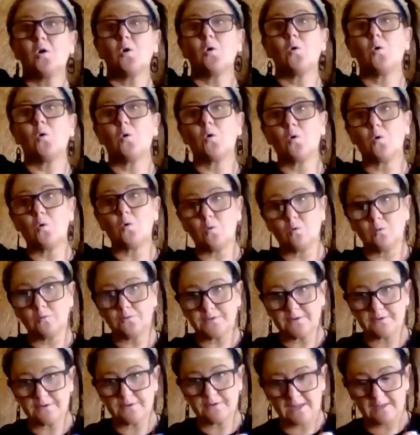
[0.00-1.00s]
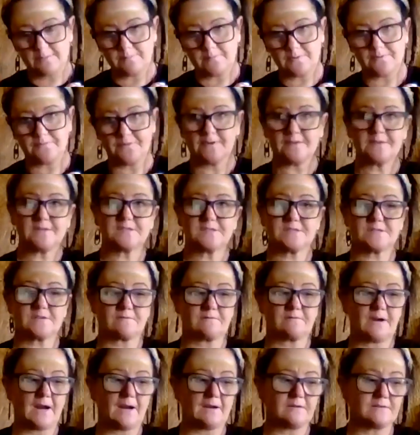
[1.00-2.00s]
all the emu feathers
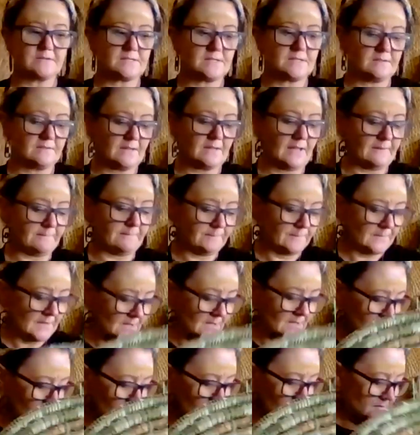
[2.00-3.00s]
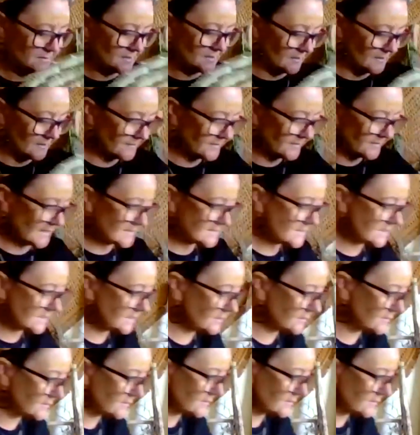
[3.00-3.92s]
surrounding that. So that's a little